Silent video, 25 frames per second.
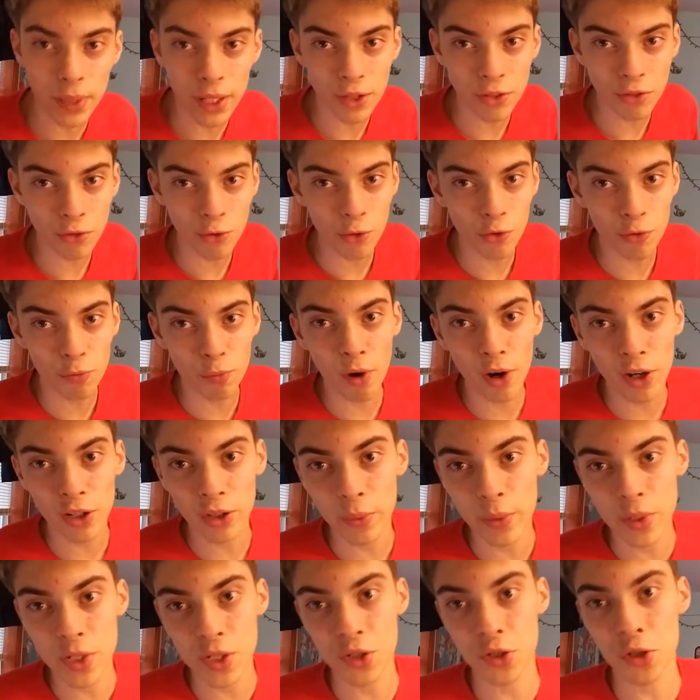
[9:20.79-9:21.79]
playthrough of
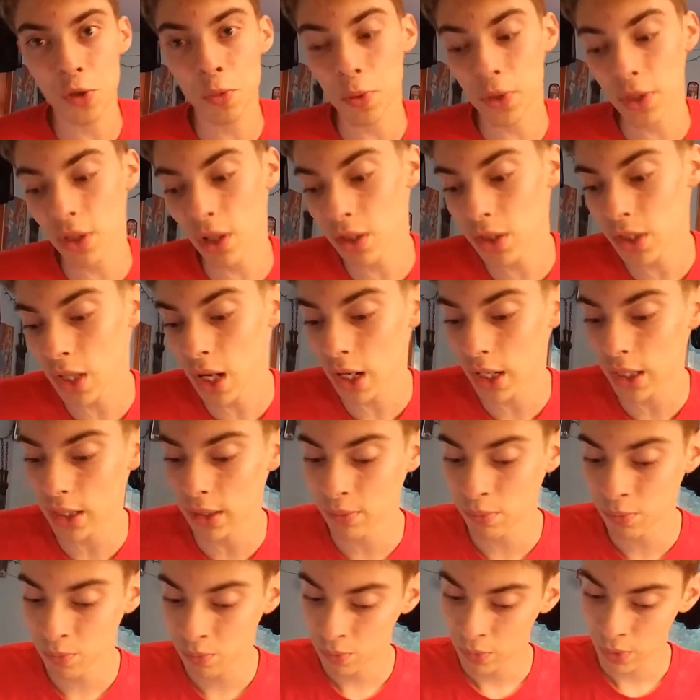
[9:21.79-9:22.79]
Mario & Luigi Superstar
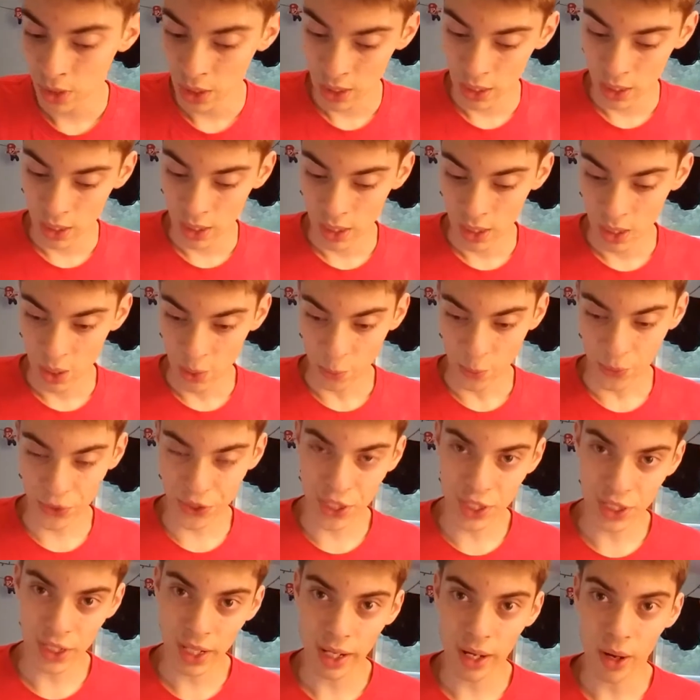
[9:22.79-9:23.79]
Saga
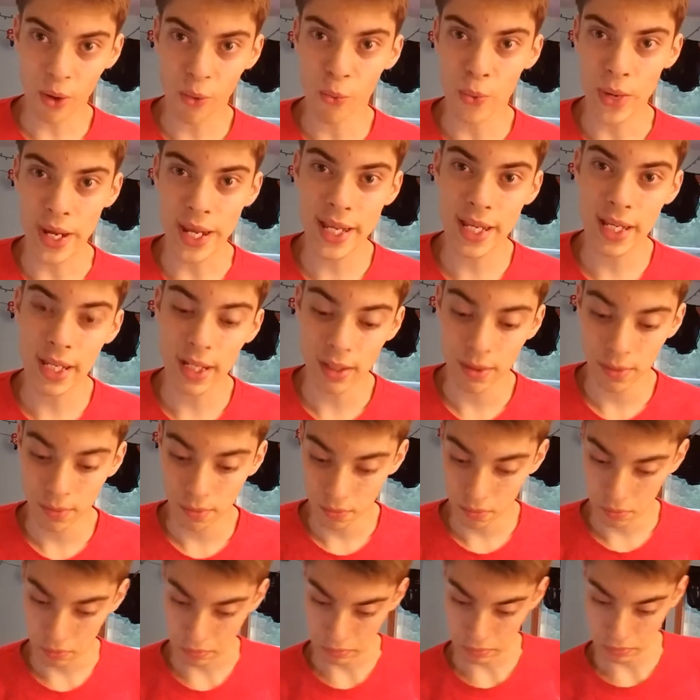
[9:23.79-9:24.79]
within like a week.
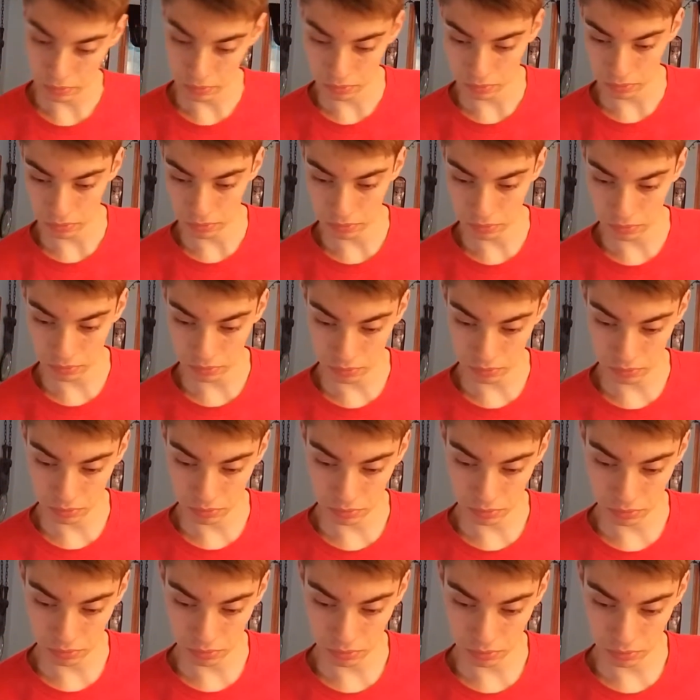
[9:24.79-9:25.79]

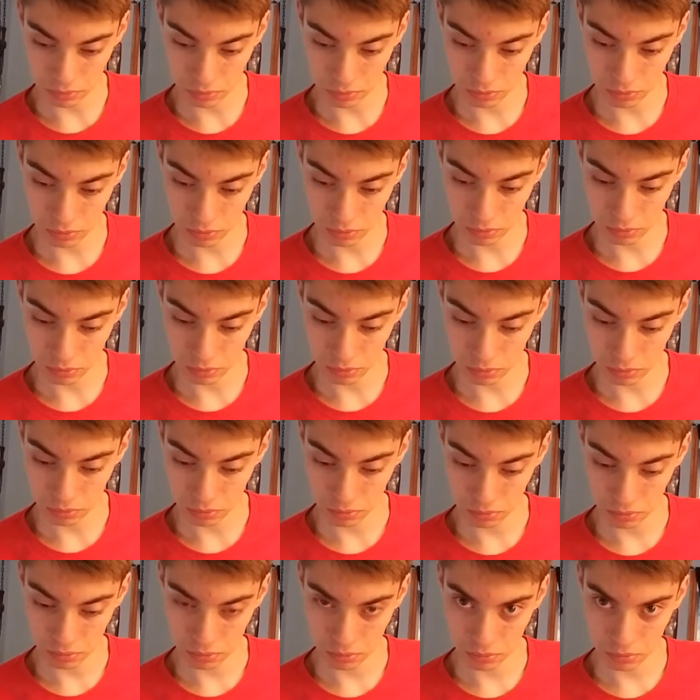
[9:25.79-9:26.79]
Ah, he is marketing.
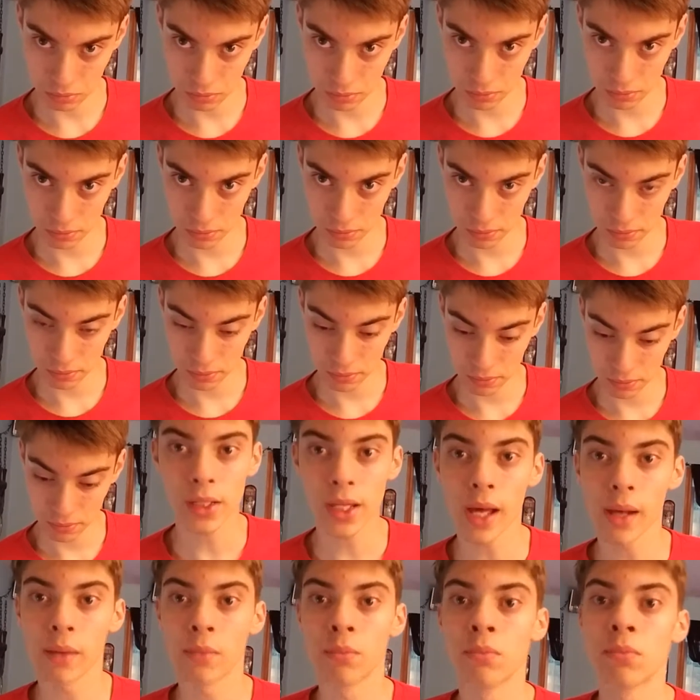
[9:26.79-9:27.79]

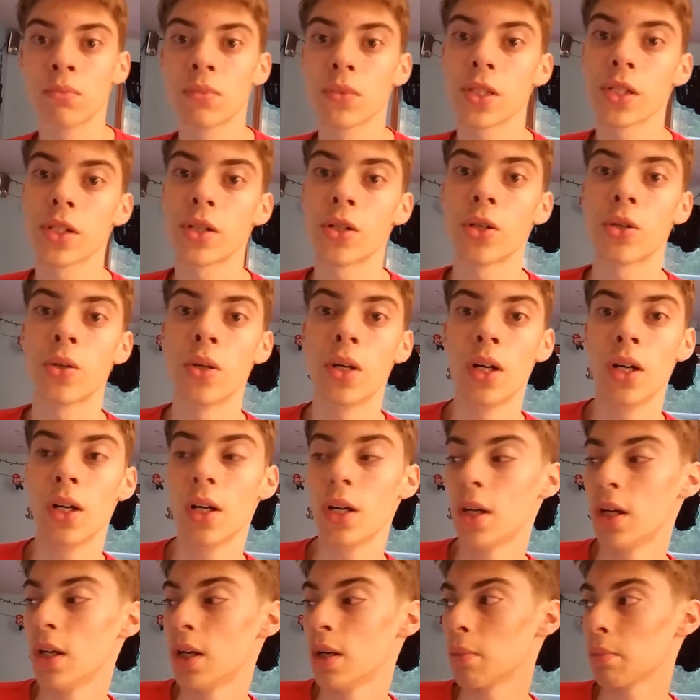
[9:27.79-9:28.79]
Yeah, so
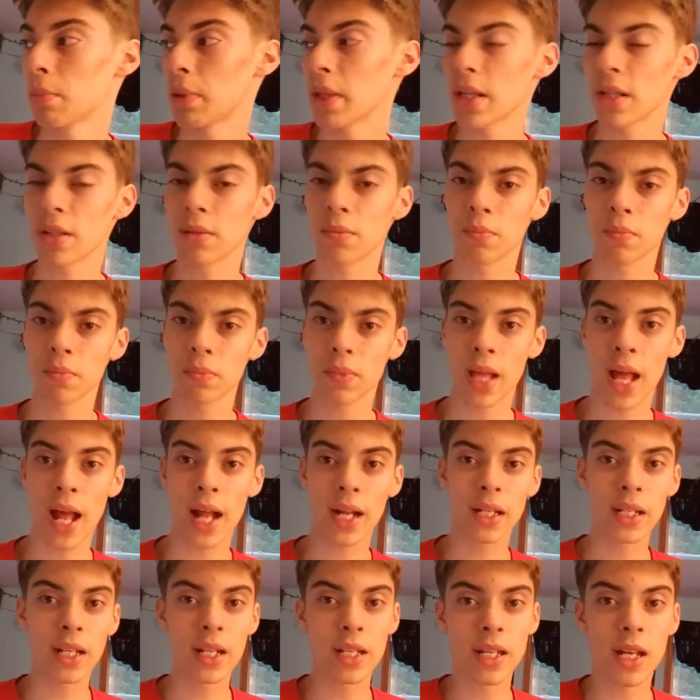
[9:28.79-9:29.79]
play
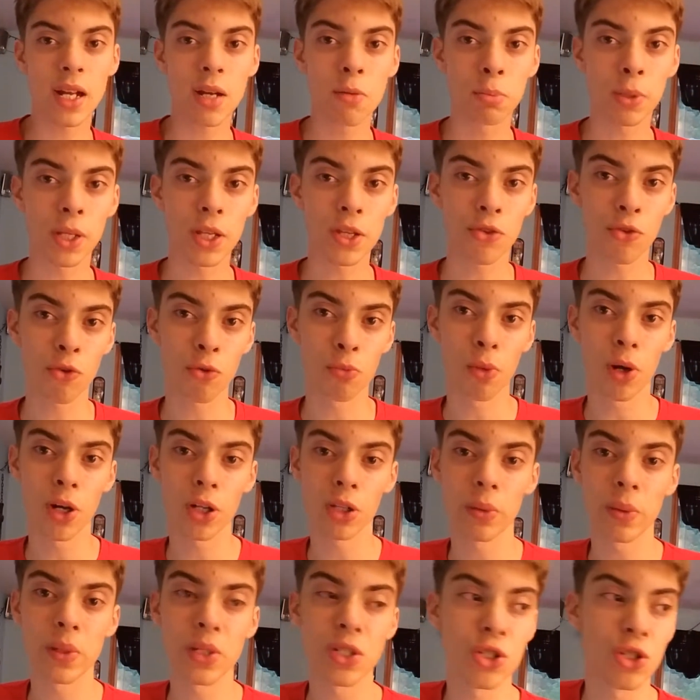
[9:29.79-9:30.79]
had an entire playthrough of
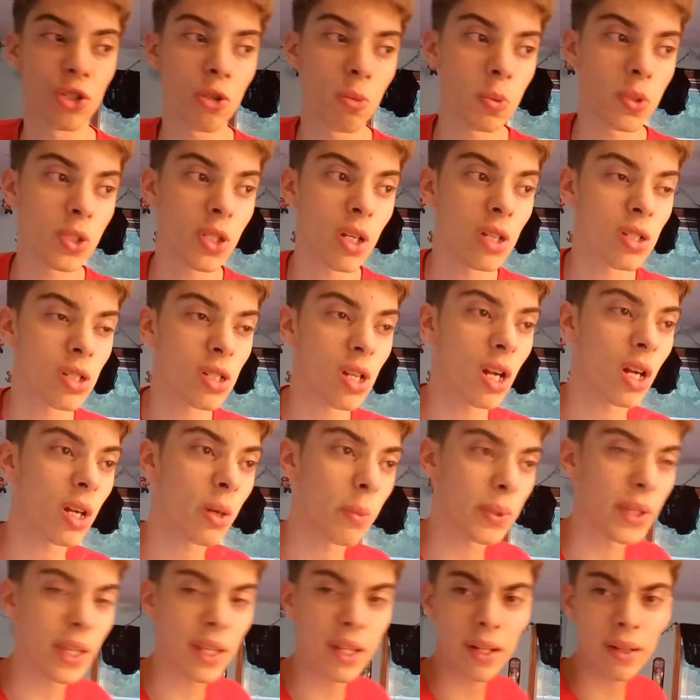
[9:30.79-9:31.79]
Mario & Luigi Superstar
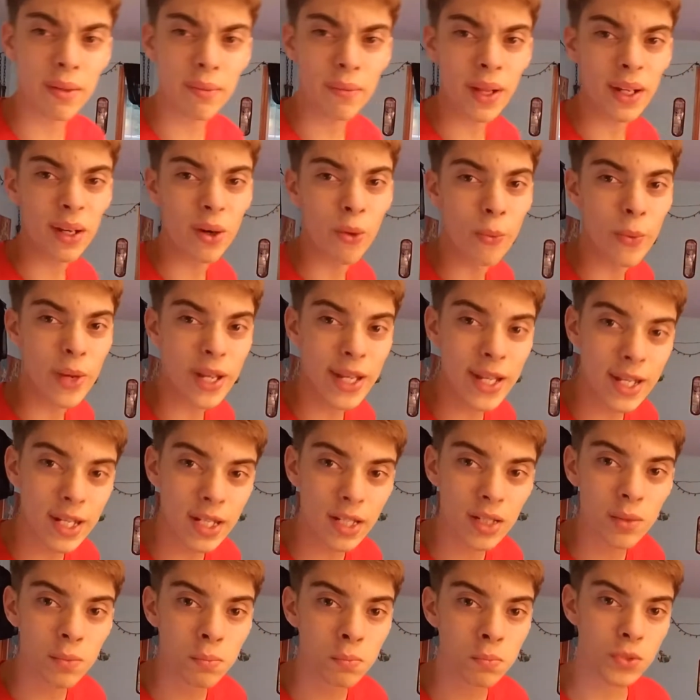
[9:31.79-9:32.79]
Saga within like a
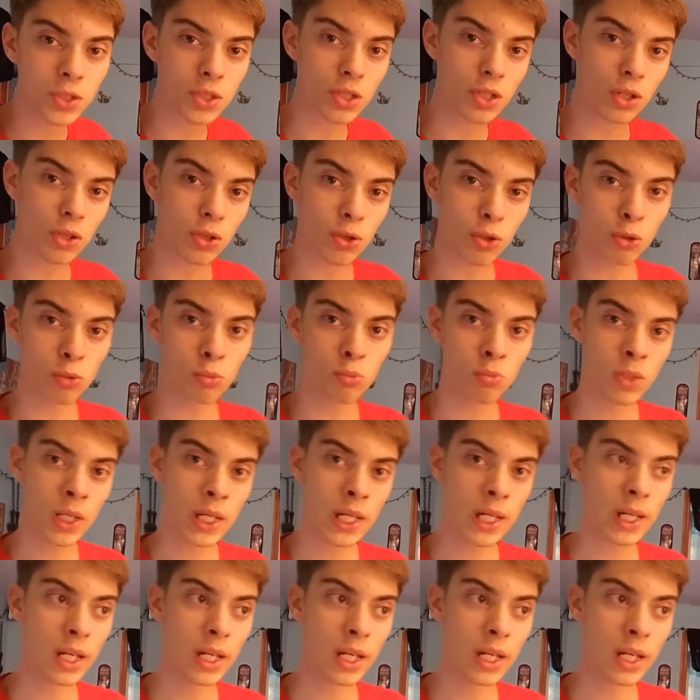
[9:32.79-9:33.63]
week. So,